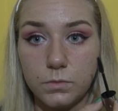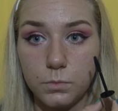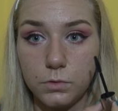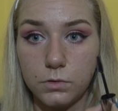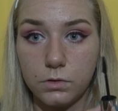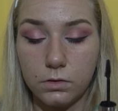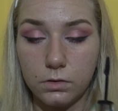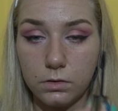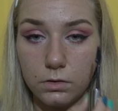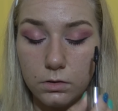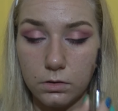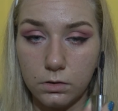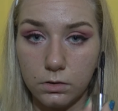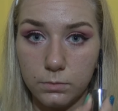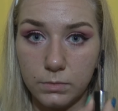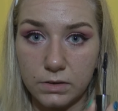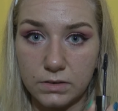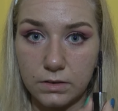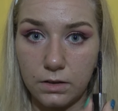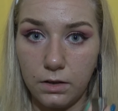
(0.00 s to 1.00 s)
put
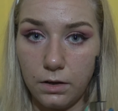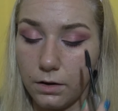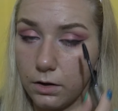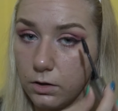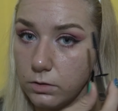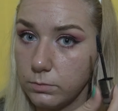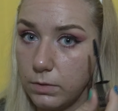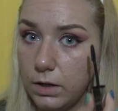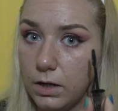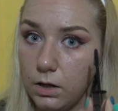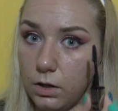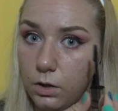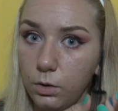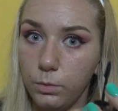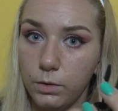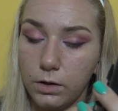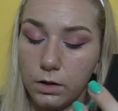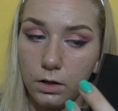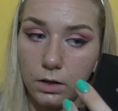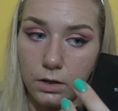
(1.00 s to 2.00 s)
mascara on my
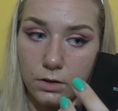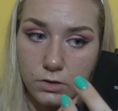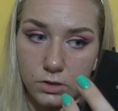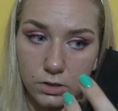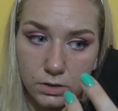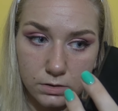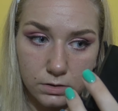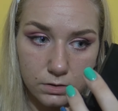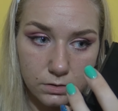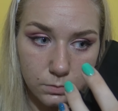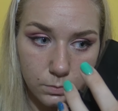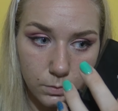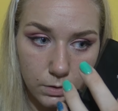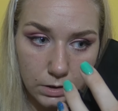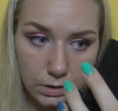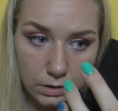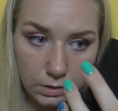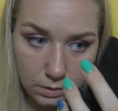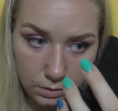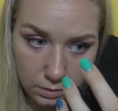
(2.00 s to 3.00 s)
lower lashes as
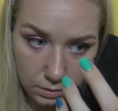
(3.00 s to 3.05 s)
well,